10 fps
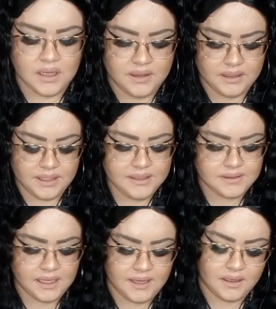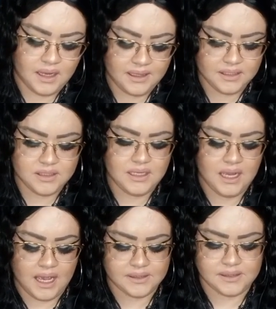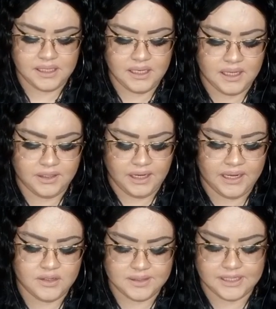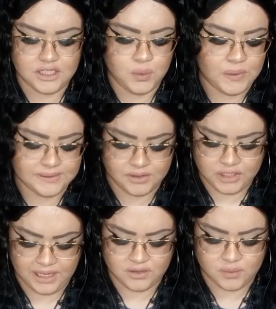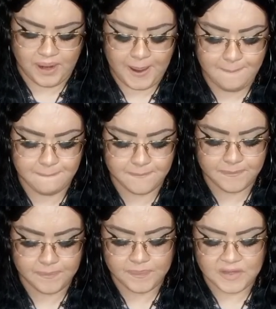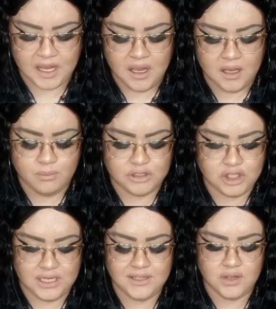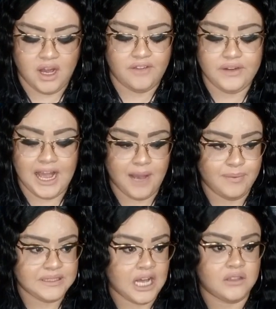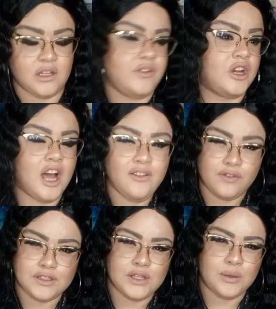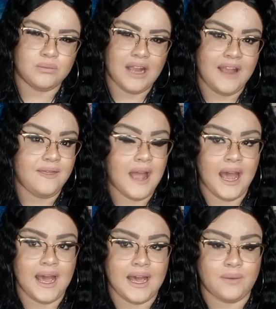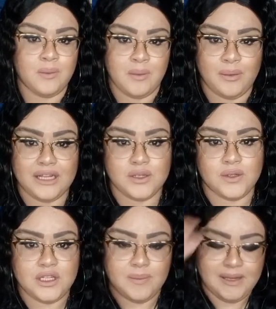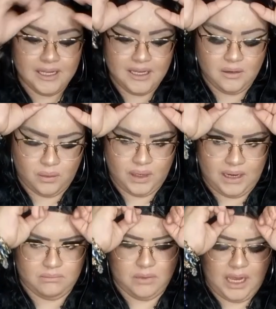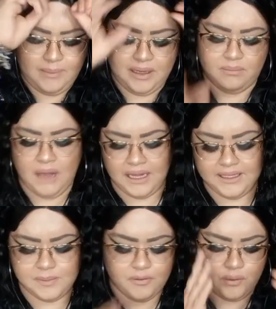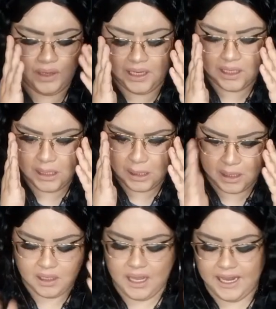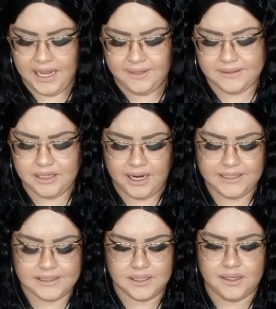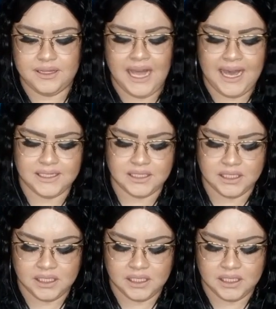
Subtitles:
The thing is, like, allegedly I see in her energies that she wants change, right? But change often happens outside of your comfort zone. And remember what I told you at the beginning? Or, I mean, at least before I got these cards, that